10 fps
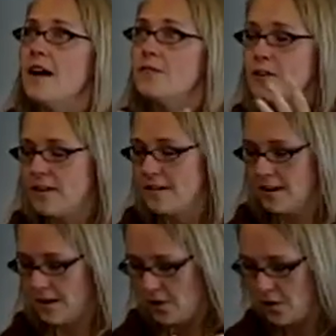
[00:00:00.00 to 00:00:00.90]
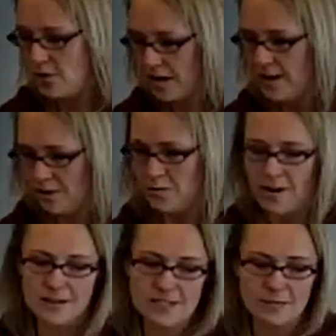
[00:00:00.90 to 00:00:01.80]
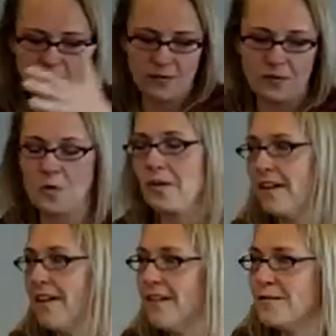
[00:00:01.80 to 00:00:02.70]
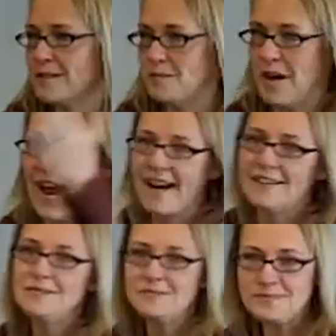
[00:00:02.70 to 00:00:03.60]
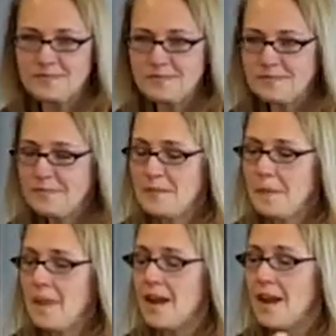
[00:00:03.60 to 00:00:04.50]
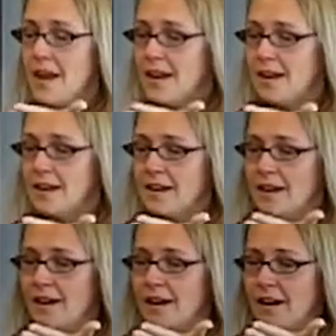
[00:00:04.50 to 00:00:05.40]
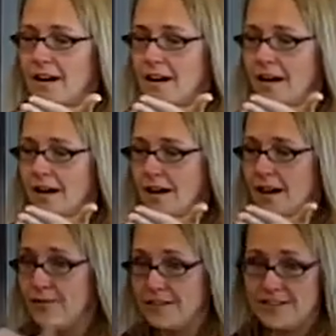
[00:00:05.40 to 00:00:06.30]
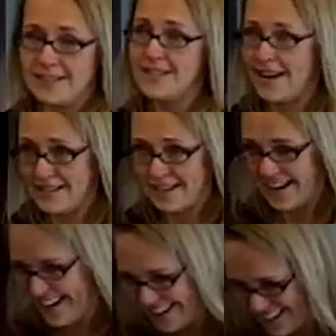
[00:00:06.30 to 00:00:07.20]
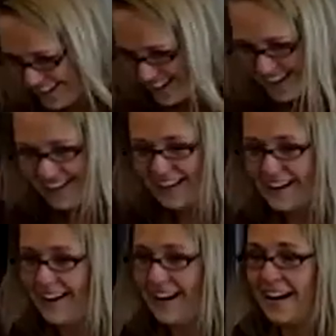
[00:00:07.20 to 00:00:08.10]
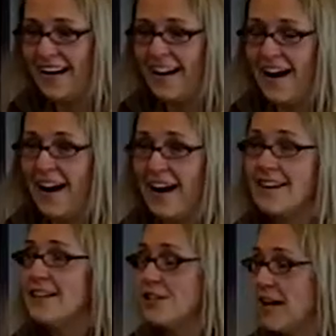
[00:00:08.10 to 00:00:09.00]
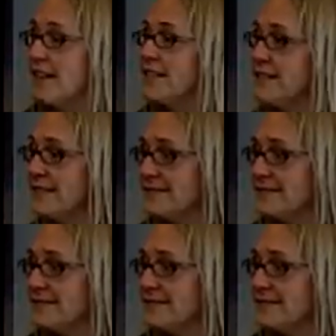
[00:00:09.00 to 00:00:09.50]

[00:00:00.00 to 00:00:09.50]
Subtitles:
Everything that who he was before was back. And ever since that day, I get checked,